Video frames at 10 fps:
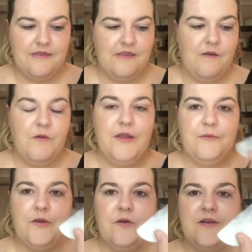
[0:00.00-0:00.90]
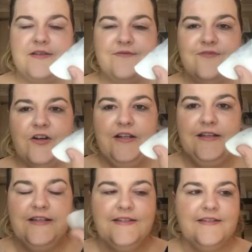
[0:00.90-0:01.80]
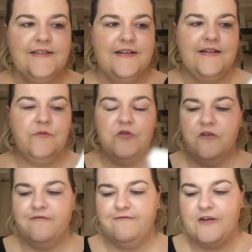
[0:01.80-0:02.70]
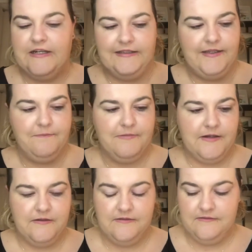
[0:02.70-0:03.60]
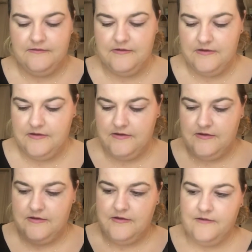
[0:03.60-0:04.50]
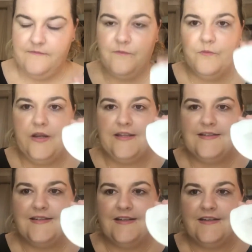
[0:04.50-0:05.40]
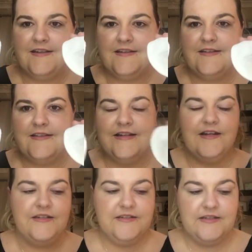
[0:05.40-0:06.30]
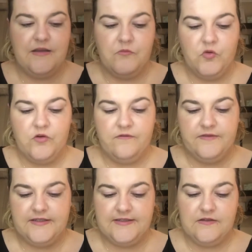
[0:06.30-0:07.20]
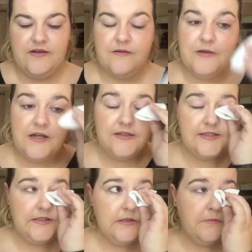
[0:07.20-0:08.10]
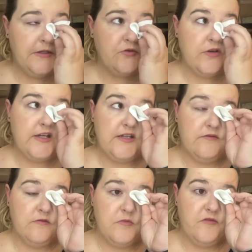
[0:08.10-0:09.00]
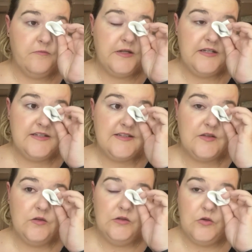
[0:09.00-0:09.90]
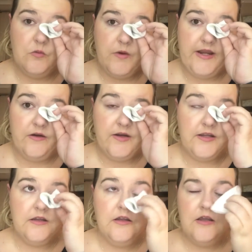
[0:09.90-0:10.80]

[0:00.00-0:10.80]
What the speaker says: Oh, here we go. It's finally started. Well, not finally, but we can see that it's starting to get more off this side. I mean, it's a little bit tricky to remove, but it's so long wearing.